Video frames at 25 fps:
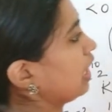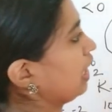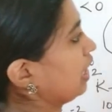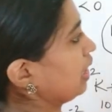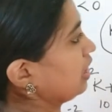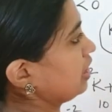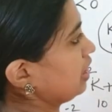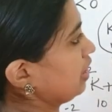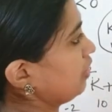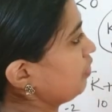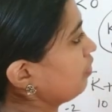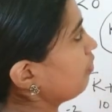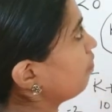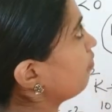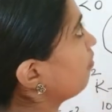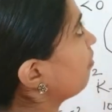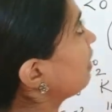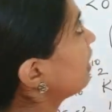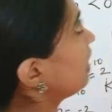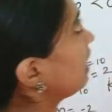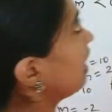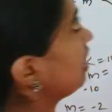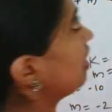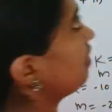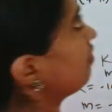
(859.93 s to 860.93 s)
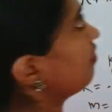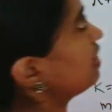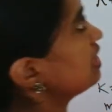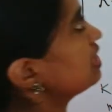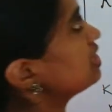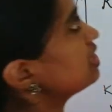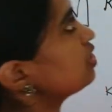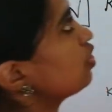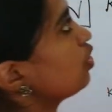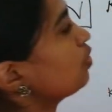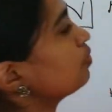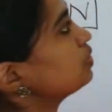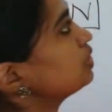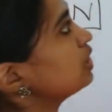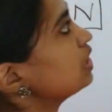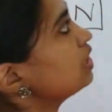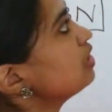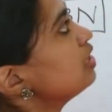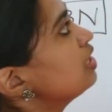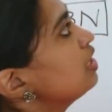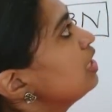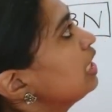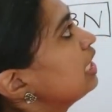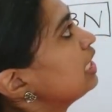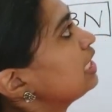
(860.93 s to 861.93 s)
But in the first option, it
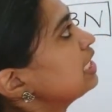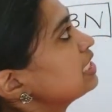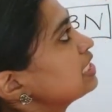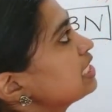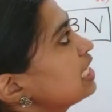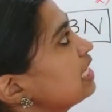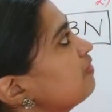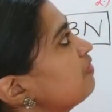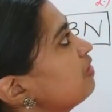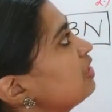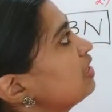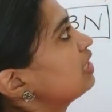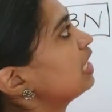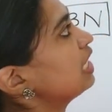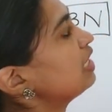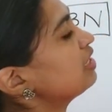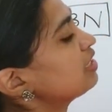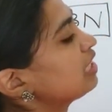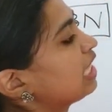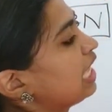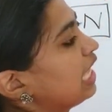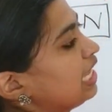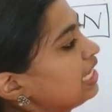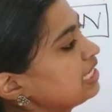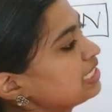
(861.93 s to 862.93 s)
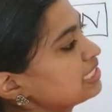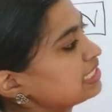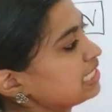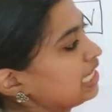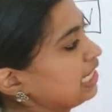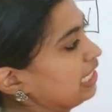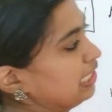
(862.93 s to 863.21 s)
is given that k is negative.